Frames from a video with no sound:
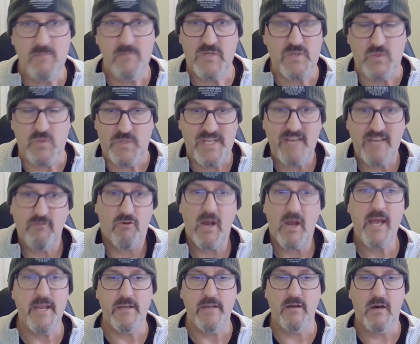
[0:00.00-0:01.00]
tools. They're
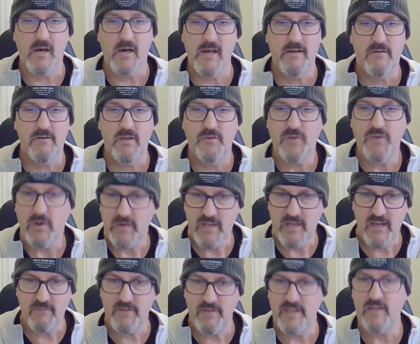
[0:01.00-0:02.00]
great. I don't
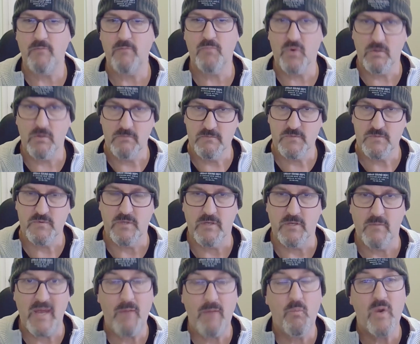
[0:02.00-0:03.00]
have any problems with
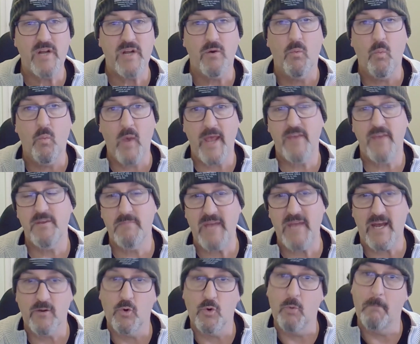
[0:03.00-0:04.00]
them, and when I wear them
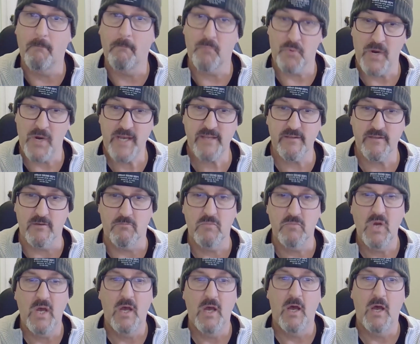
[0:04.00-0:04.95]
out or break them,